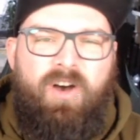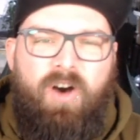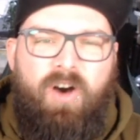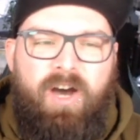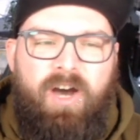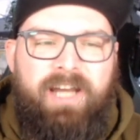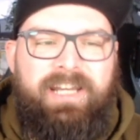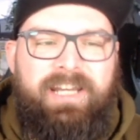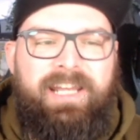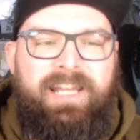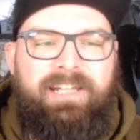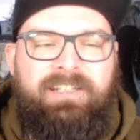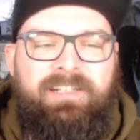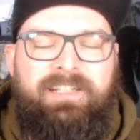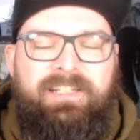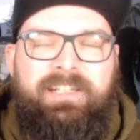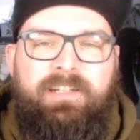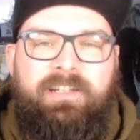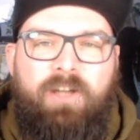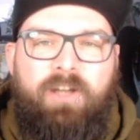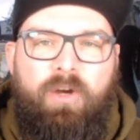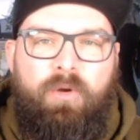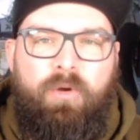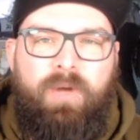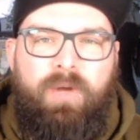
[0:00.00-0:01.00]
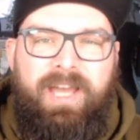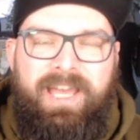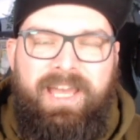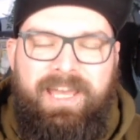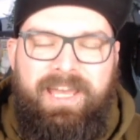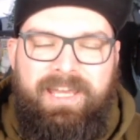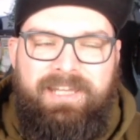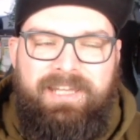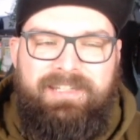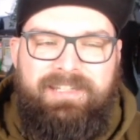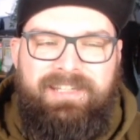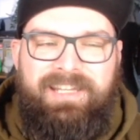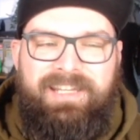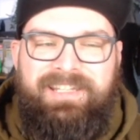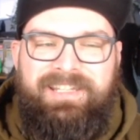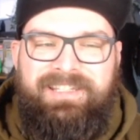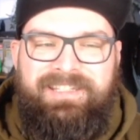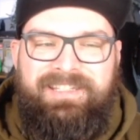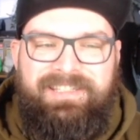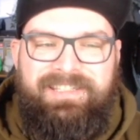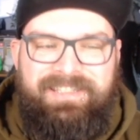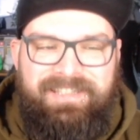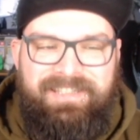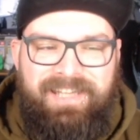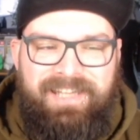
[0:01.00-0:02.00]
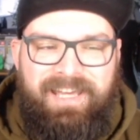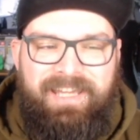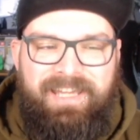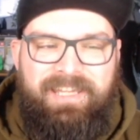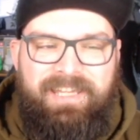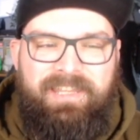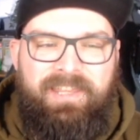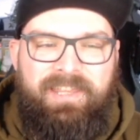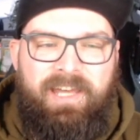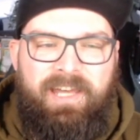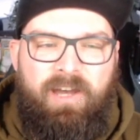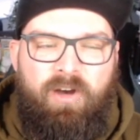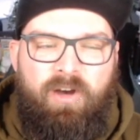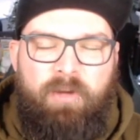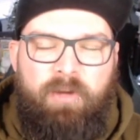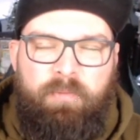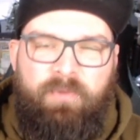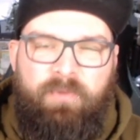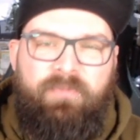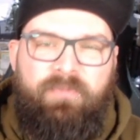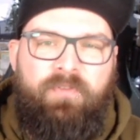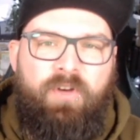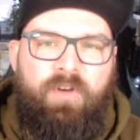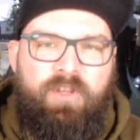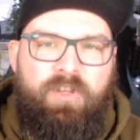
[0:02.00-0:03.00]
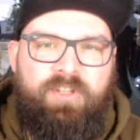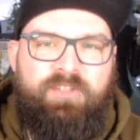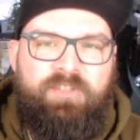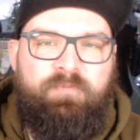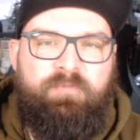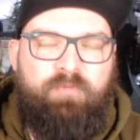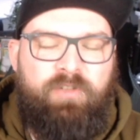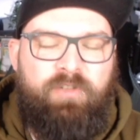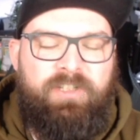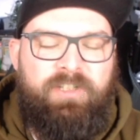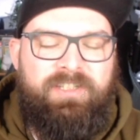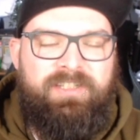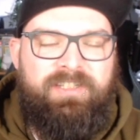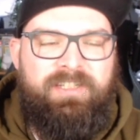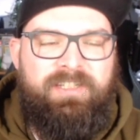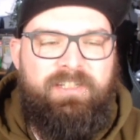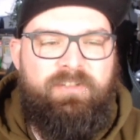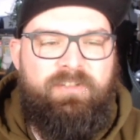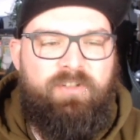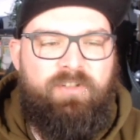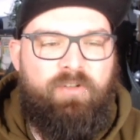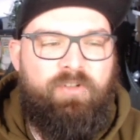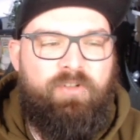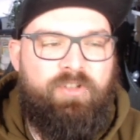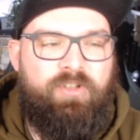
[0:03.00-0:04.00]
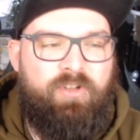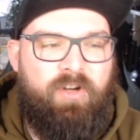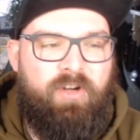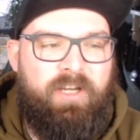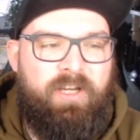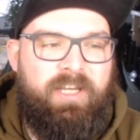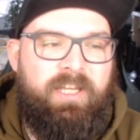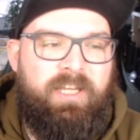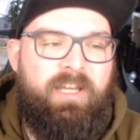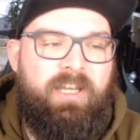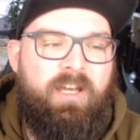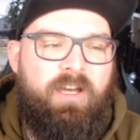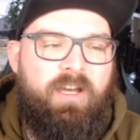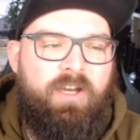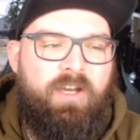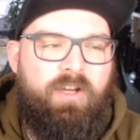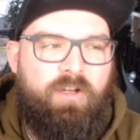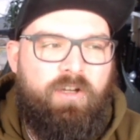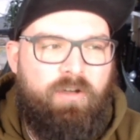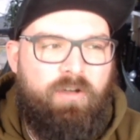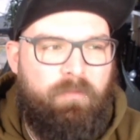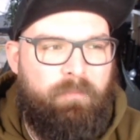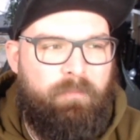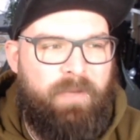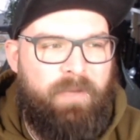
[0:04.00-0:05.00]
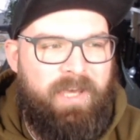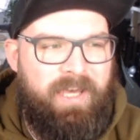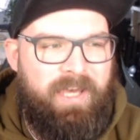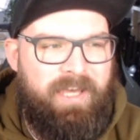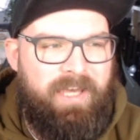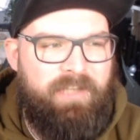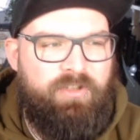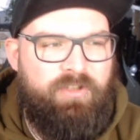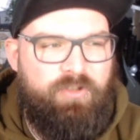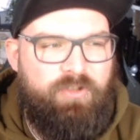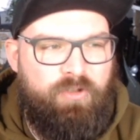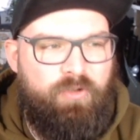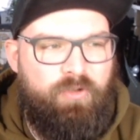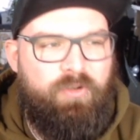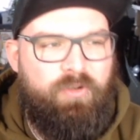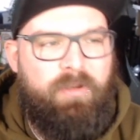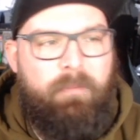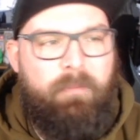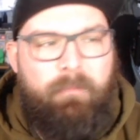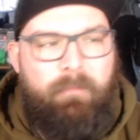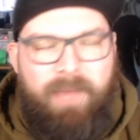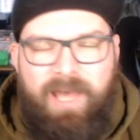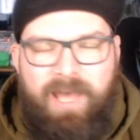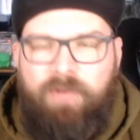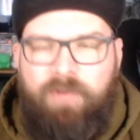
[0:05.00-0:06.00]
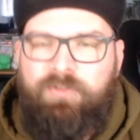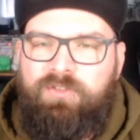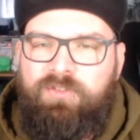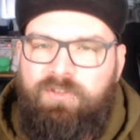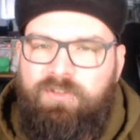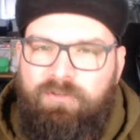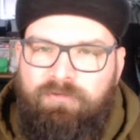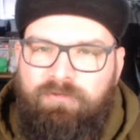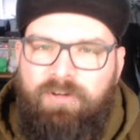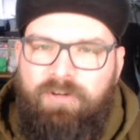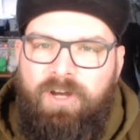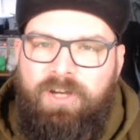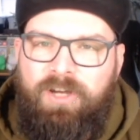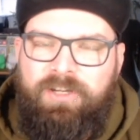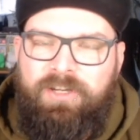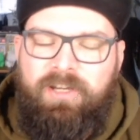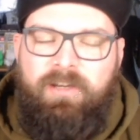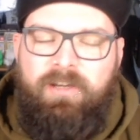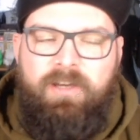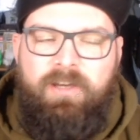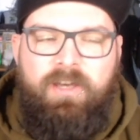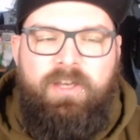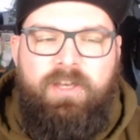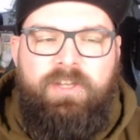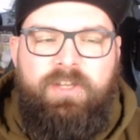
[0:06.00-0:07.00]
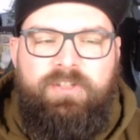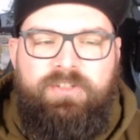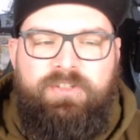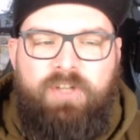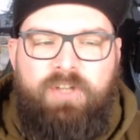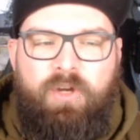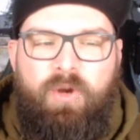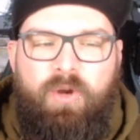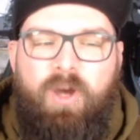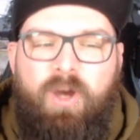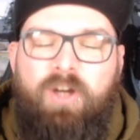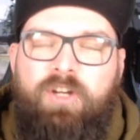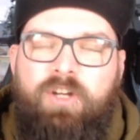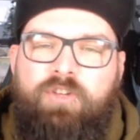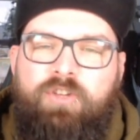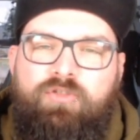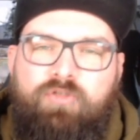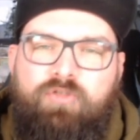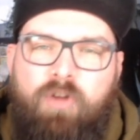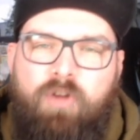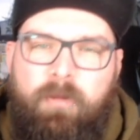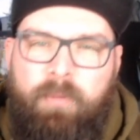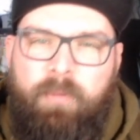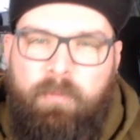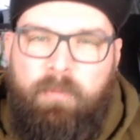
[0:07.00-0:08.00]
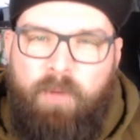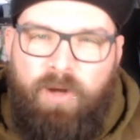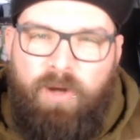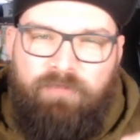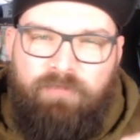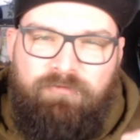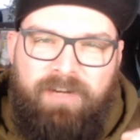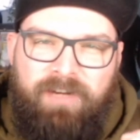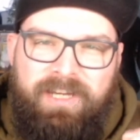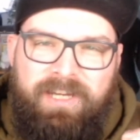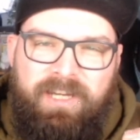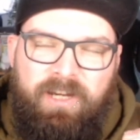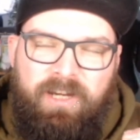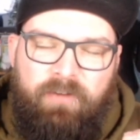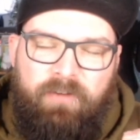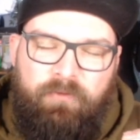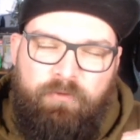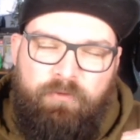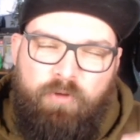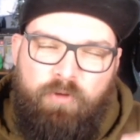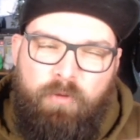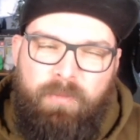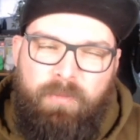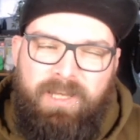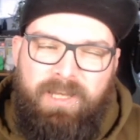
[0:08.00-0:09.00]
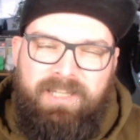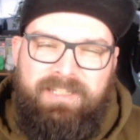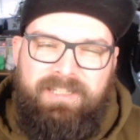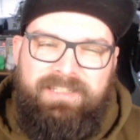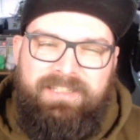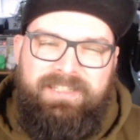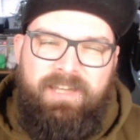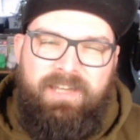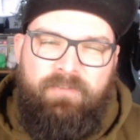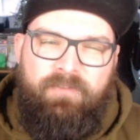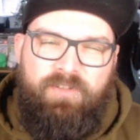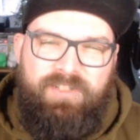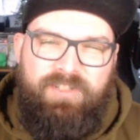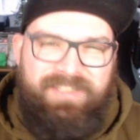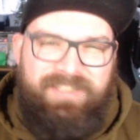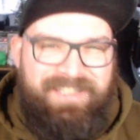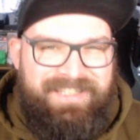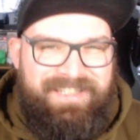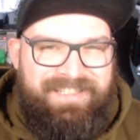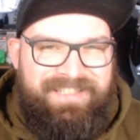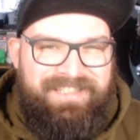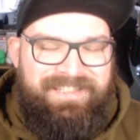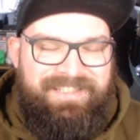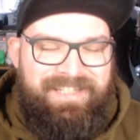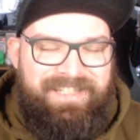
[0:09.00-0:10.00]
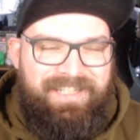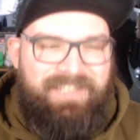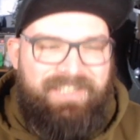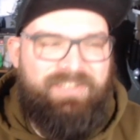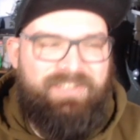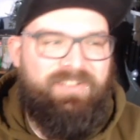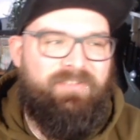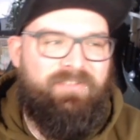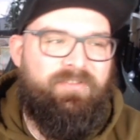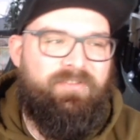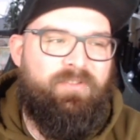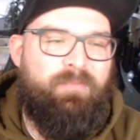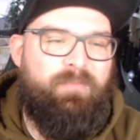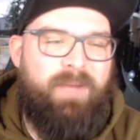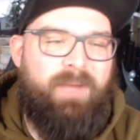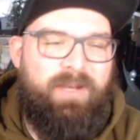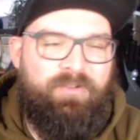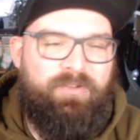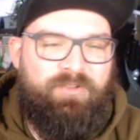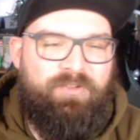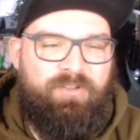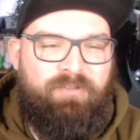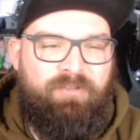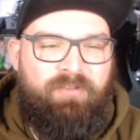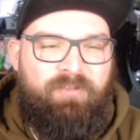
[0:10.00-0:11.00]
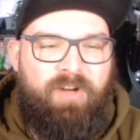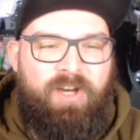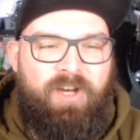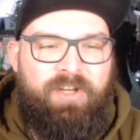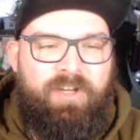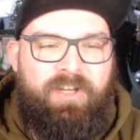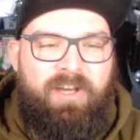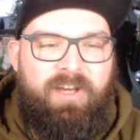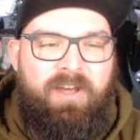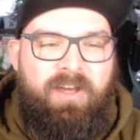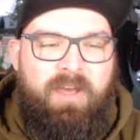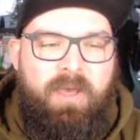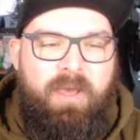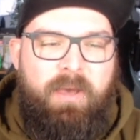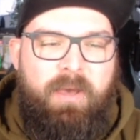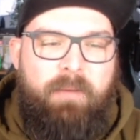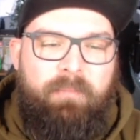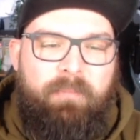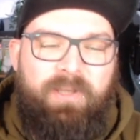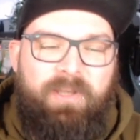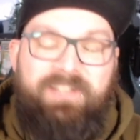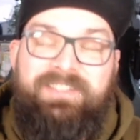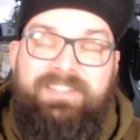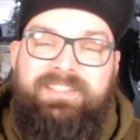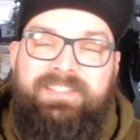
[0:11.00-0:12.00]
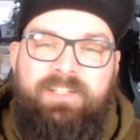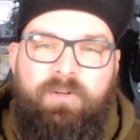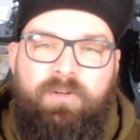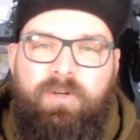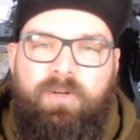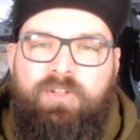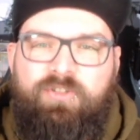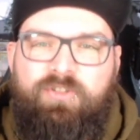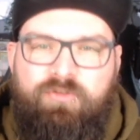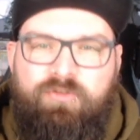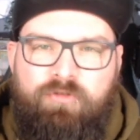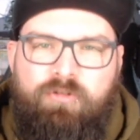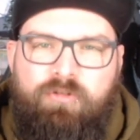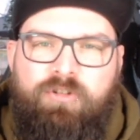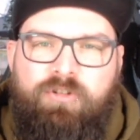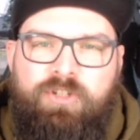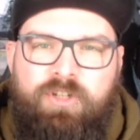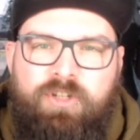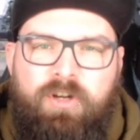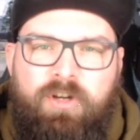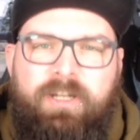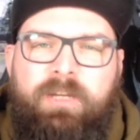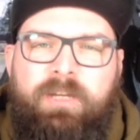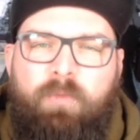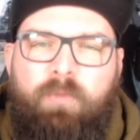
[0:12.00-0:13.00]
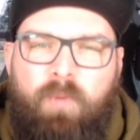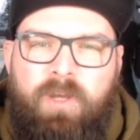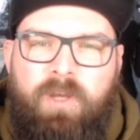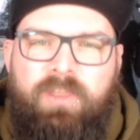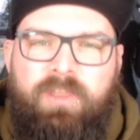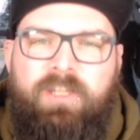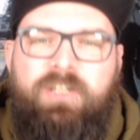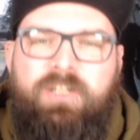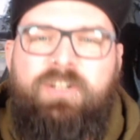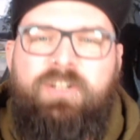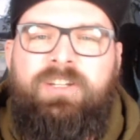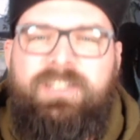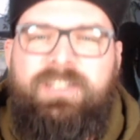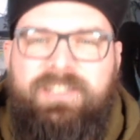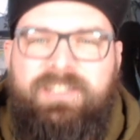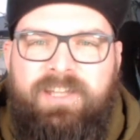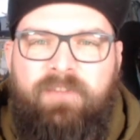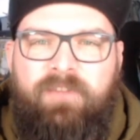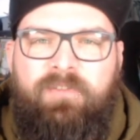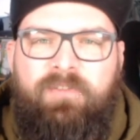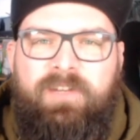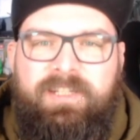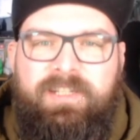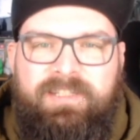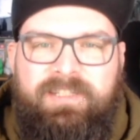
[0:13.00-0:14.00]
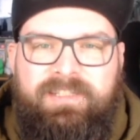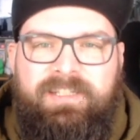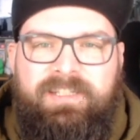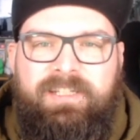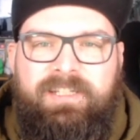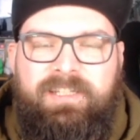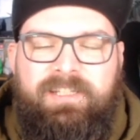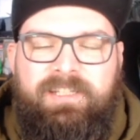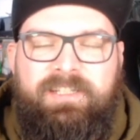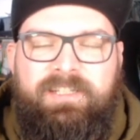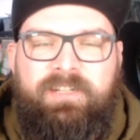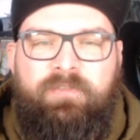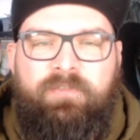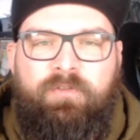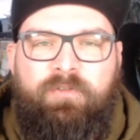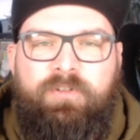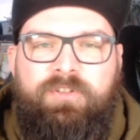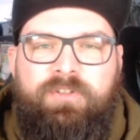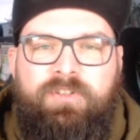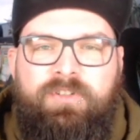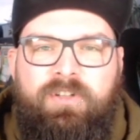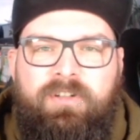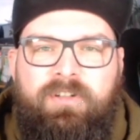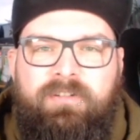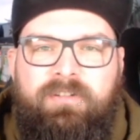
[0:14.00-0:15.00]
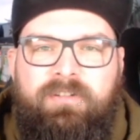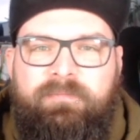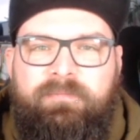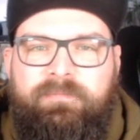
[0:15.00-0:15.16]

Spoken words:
I'd actually go ahead and say that I prefer the Sprigatito shiny compared to the Meowscarada. So I'm going to drop my rate from 7 to 6 for Meowscarada, but still a strong shiny, one that you can definitely see the difference on.